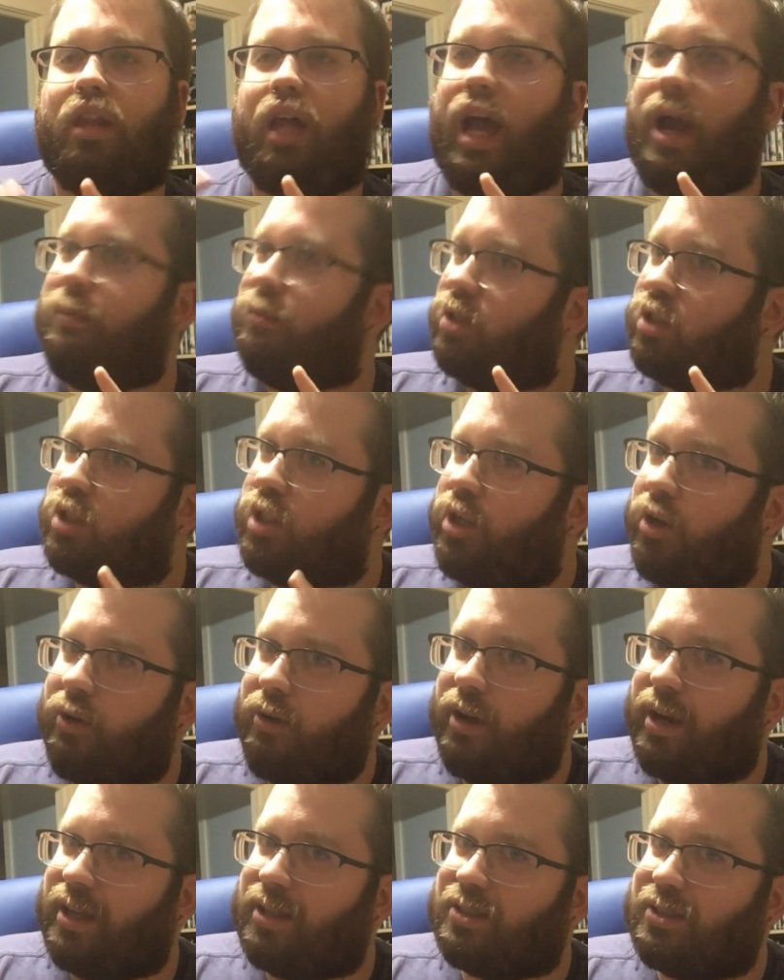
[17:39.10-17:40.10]
I'm just
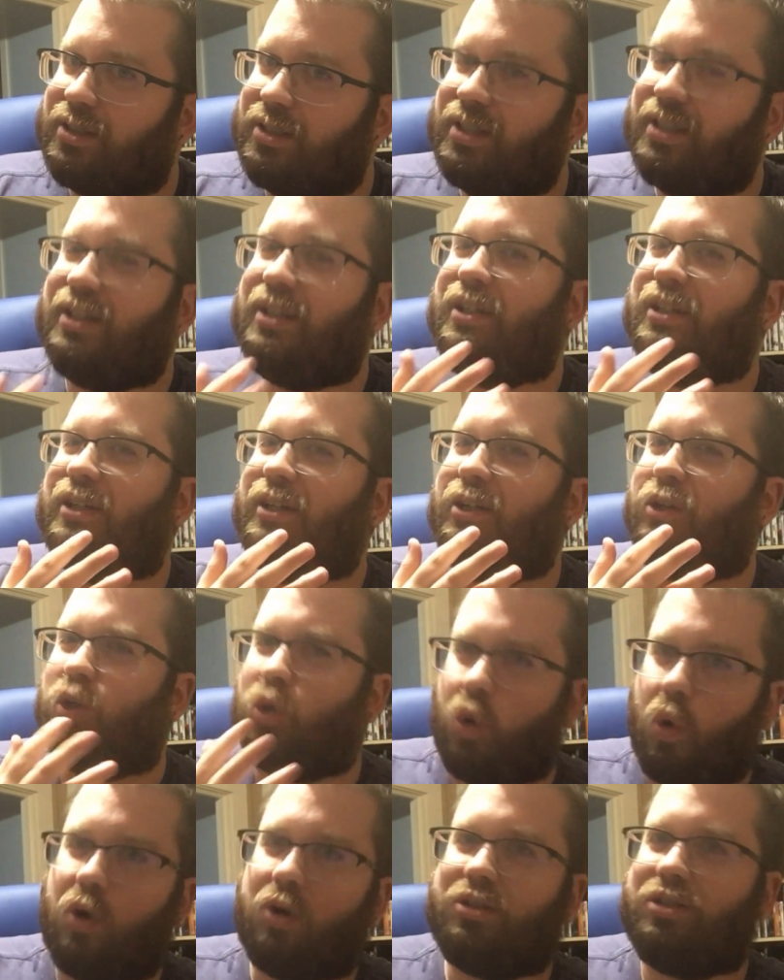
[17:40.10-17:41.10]
curious.
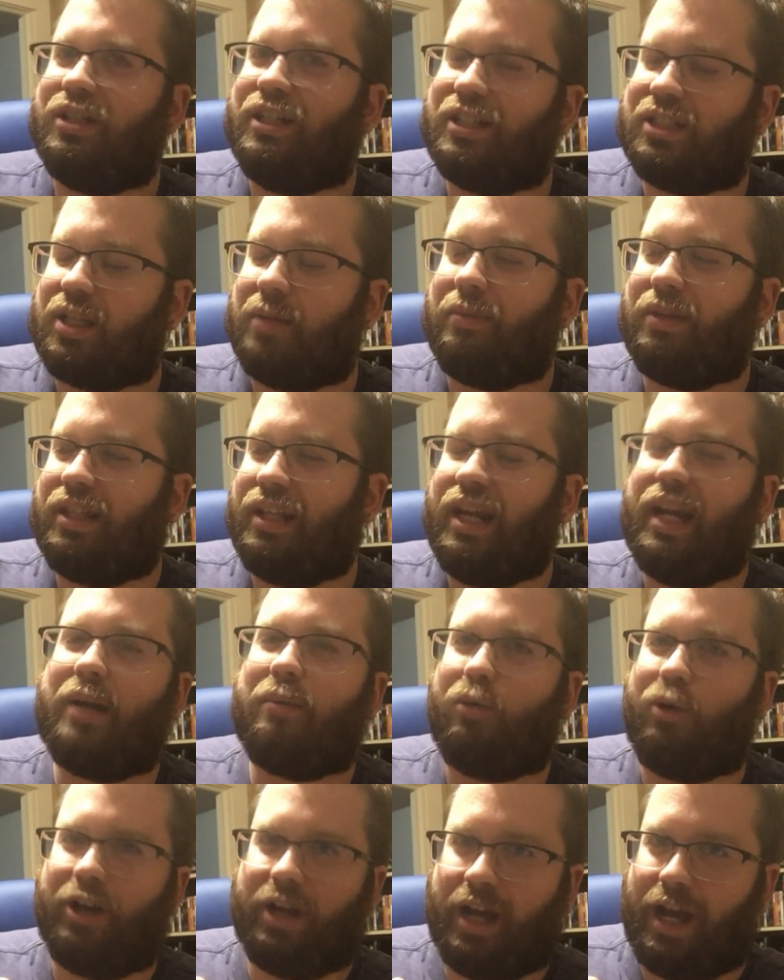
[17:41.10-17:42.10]
Gordon is something they need to
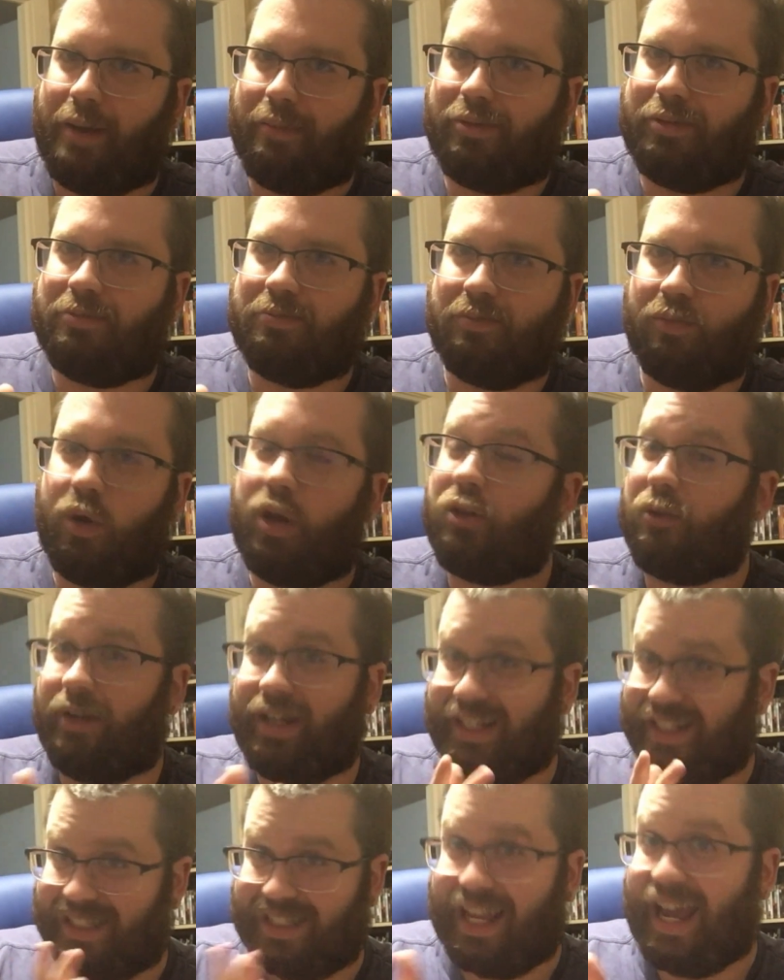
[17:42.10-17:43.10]
bring up, whether
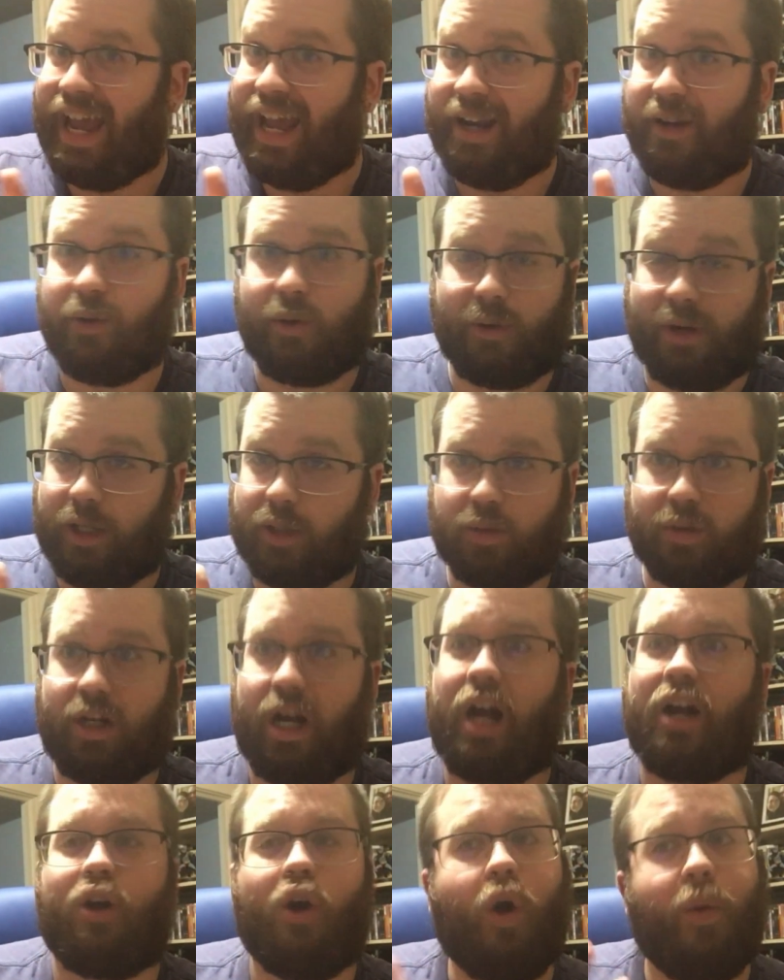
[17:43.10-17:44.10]
he's dead or he's
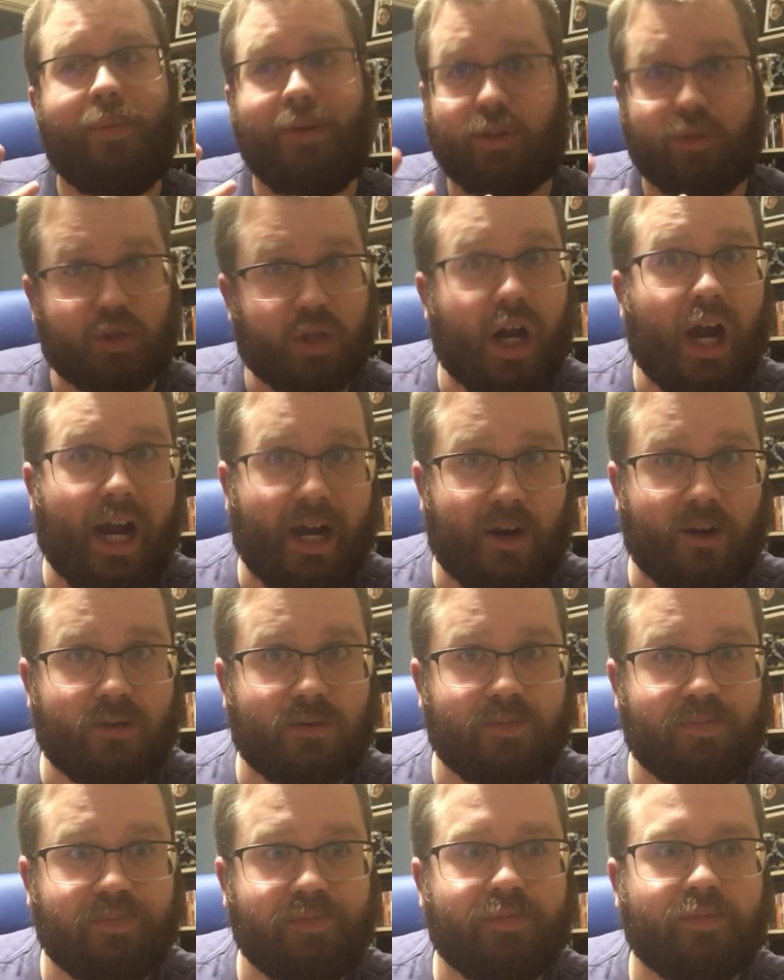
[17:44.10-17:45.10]
retired. I hope he's retired.
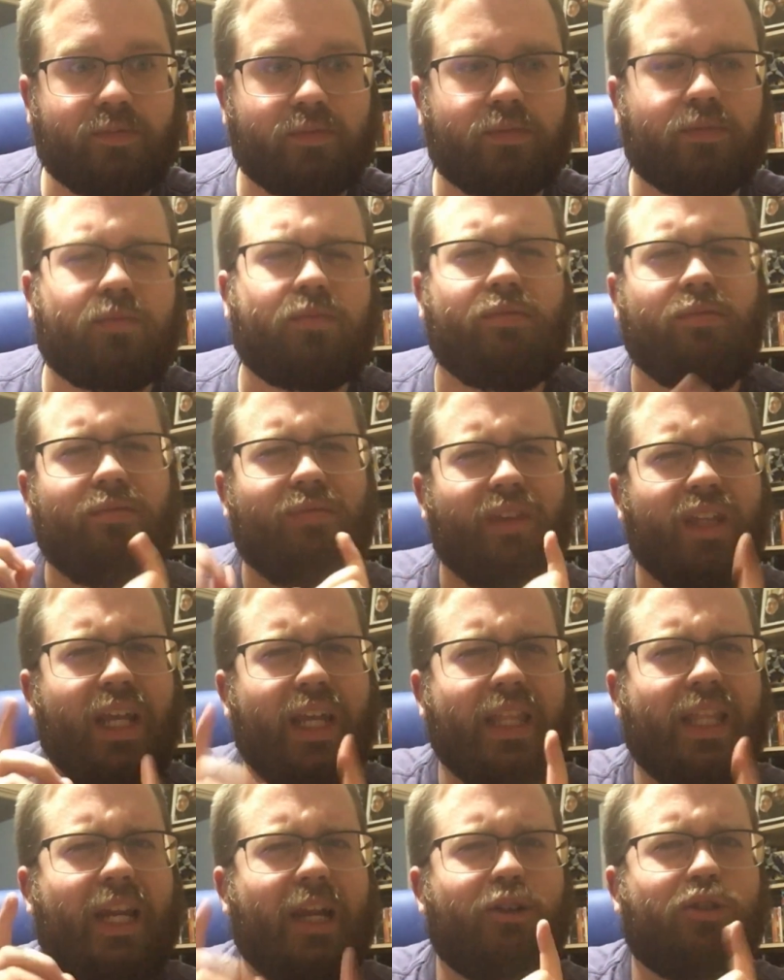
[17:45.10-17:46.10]

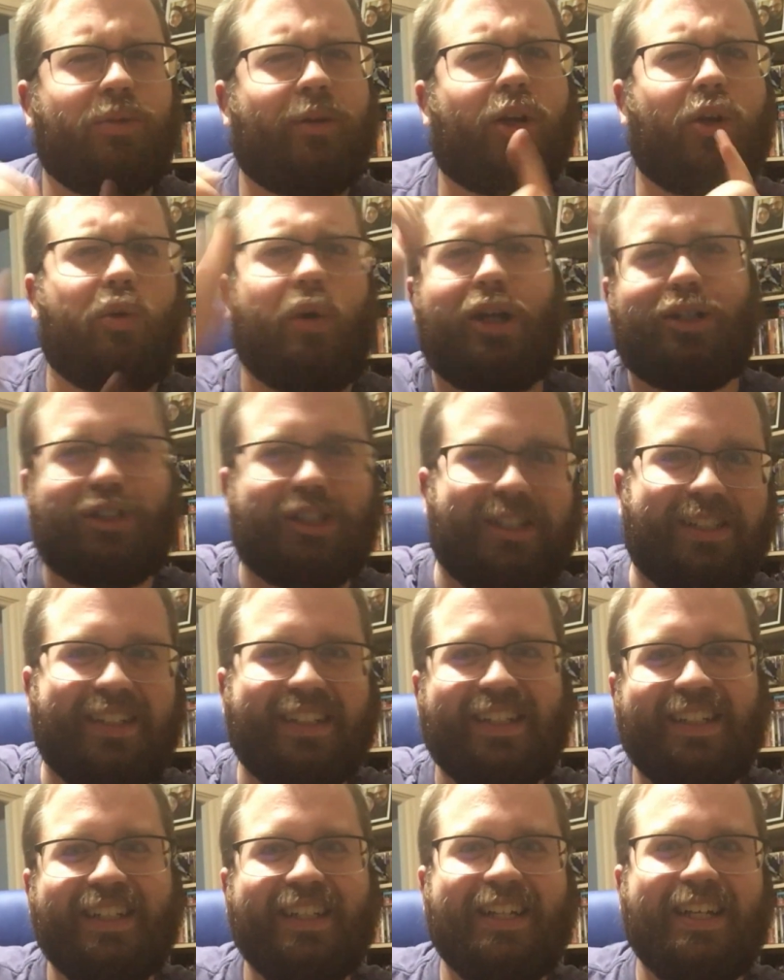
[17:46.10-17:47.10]
And then here's a bigger question.
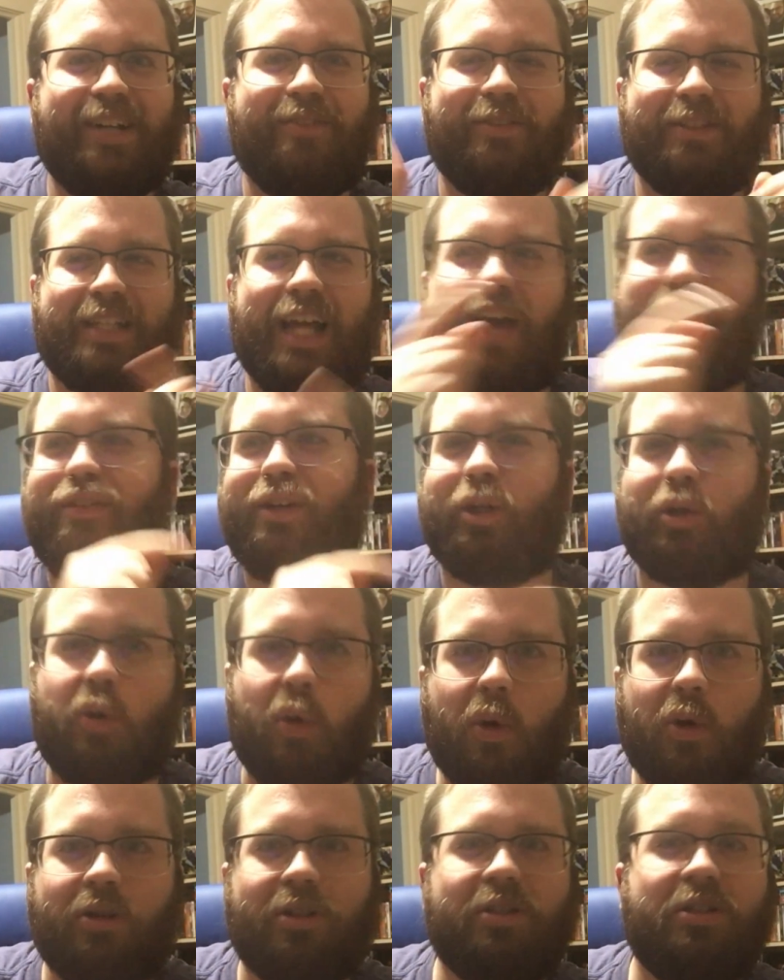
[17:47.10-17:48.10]
We dive into
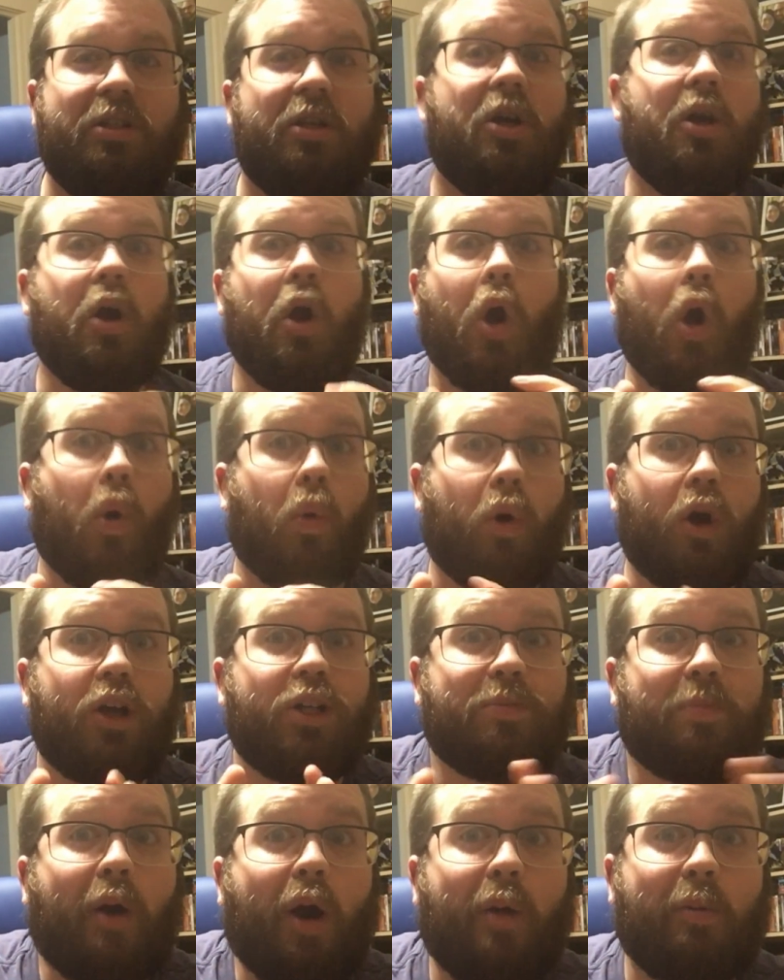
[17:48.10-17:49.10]
Gordon.
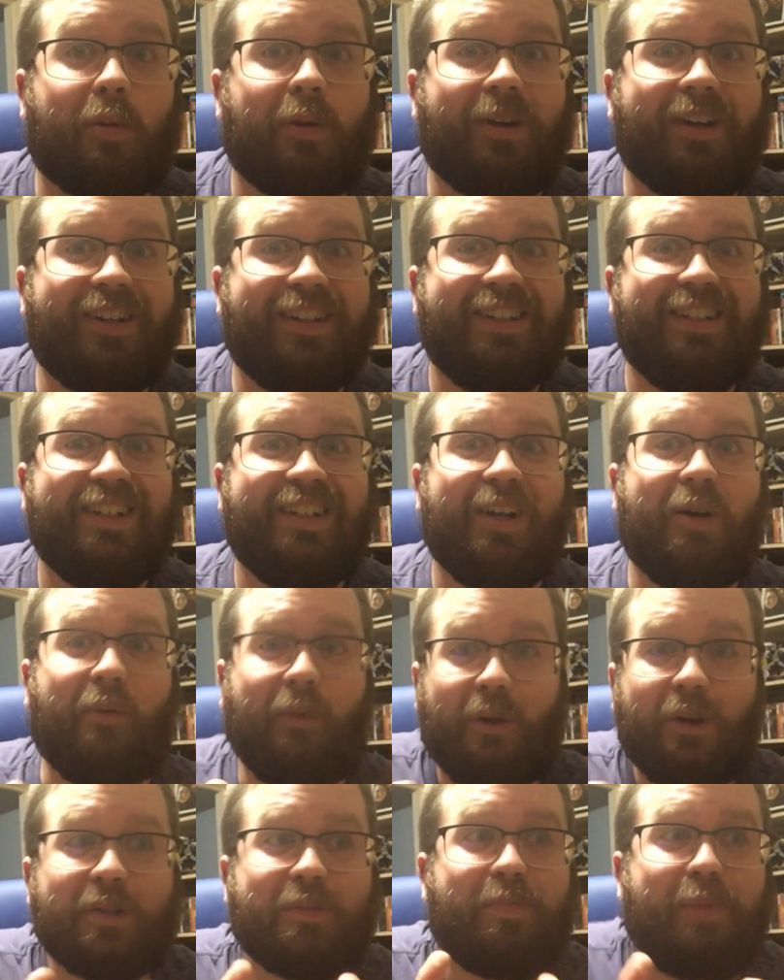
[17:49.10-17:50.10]
Where's Barbara?
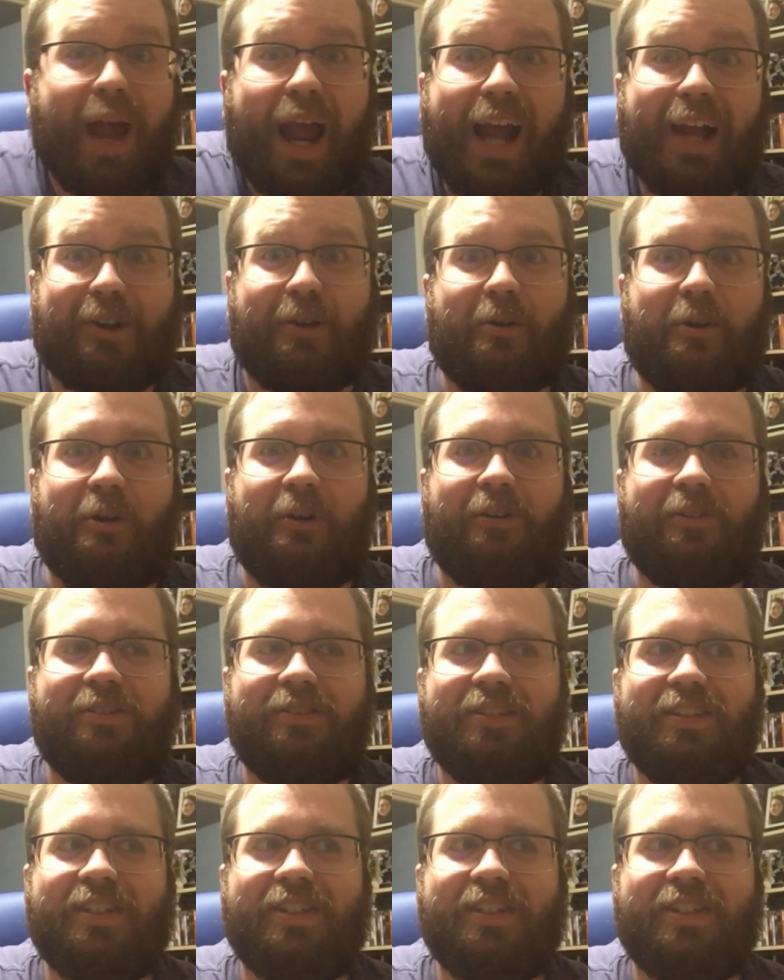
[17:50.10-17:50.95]
Where's Batgirl?